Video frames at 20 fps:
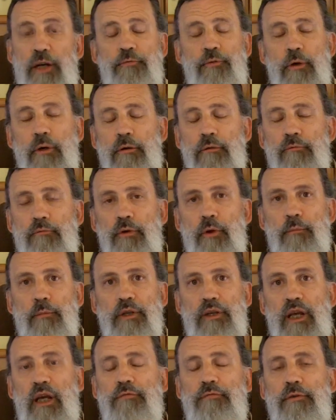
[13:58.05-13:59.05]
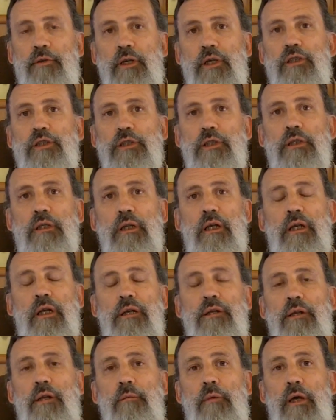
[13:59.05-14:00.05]
different from the definition
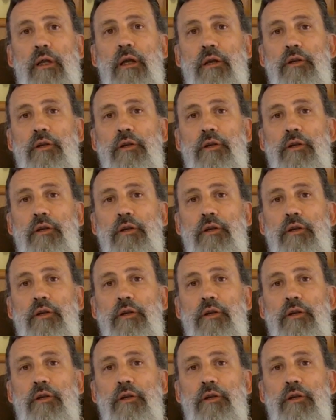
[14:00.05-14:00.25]
in a,